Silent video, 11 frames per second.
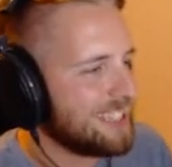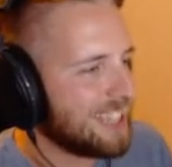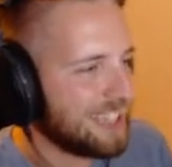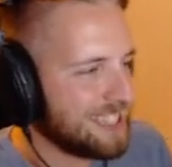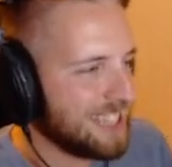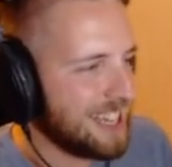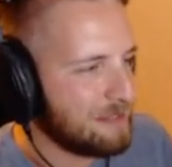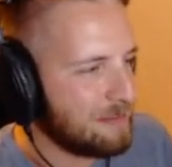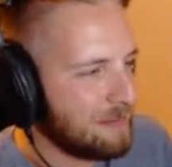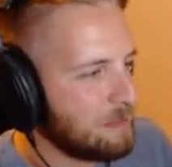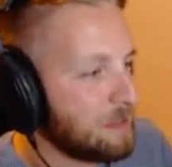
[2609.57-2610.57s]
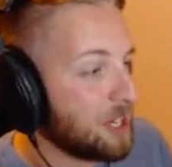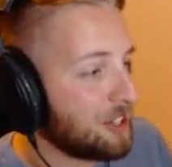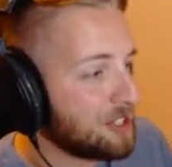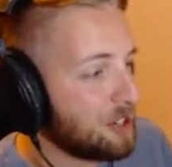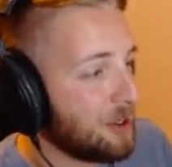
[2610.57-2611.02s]
the same, but
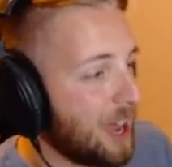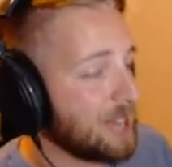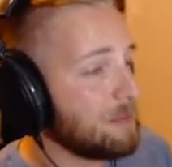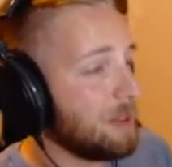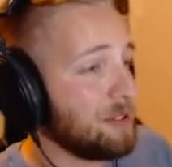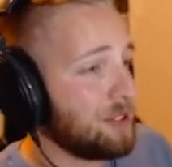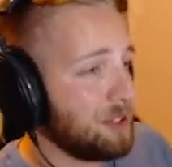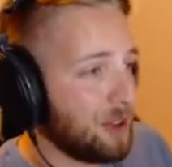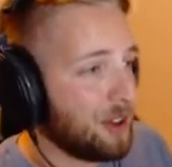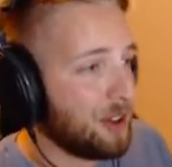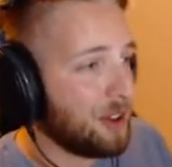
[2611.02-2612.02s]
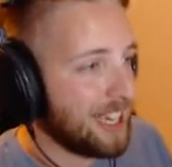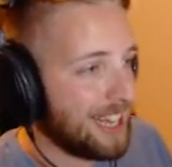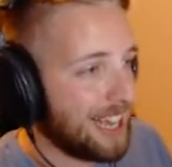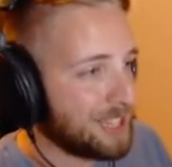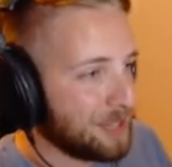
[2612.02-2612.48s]
also I can play with you all night,
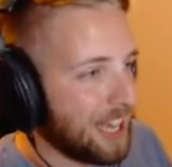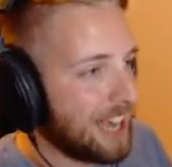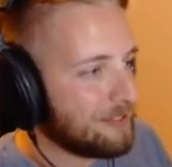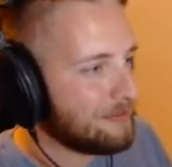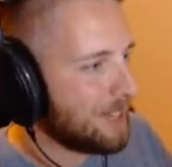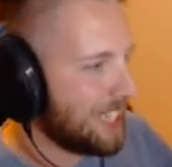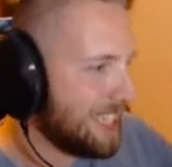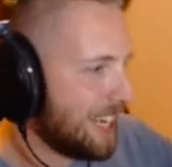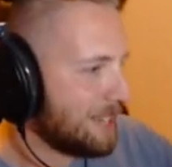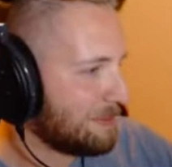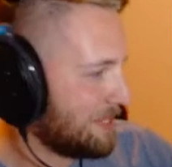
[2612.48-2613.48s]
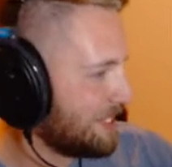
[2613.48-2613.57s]
as we have many times.